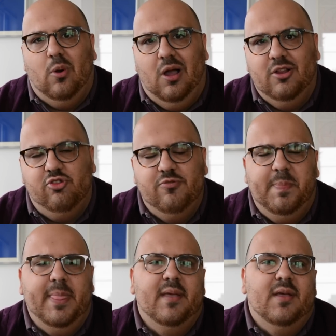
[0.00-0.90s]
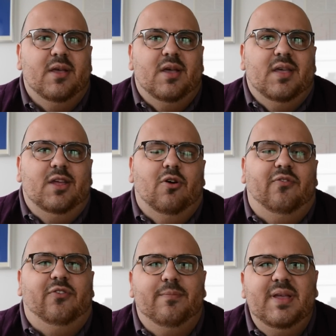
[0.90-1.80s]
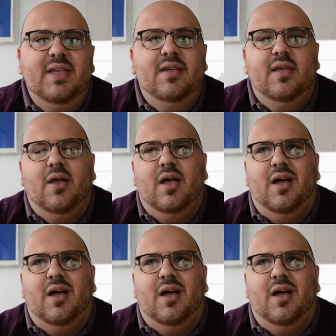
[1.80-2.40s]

watch. You know, for me,